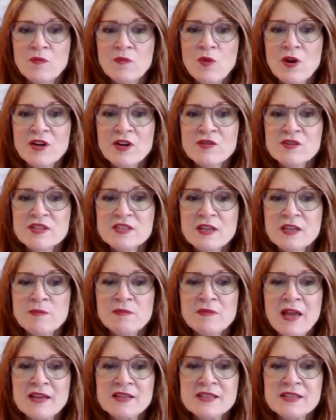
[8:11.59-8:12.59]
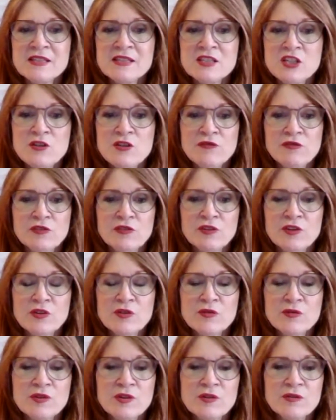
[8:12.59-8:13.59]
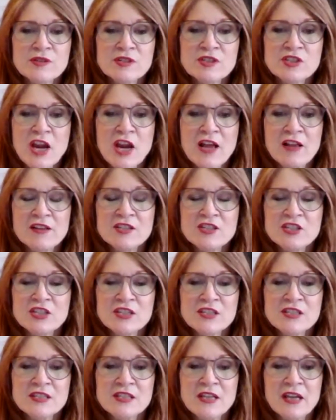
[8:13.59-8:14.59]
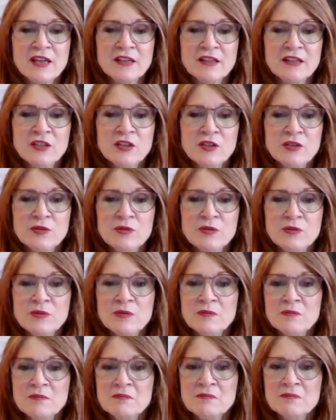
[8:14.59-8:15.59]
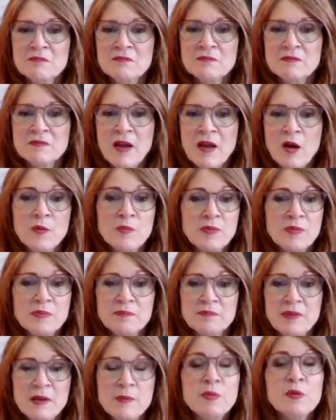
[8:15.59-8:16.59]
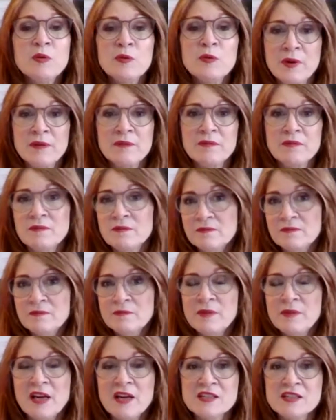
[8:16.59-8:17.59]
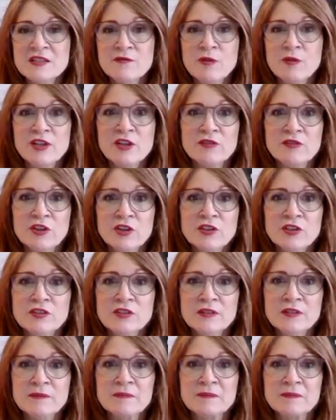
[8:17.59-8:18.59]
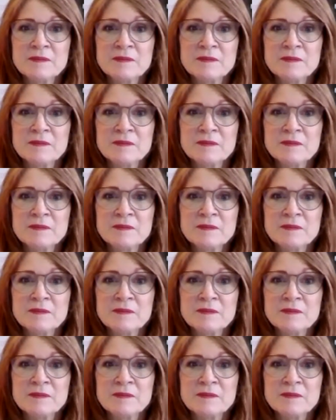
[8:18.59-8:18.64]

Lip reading: What are some lessons you've learned through those challenges that you help people with because of what you learned?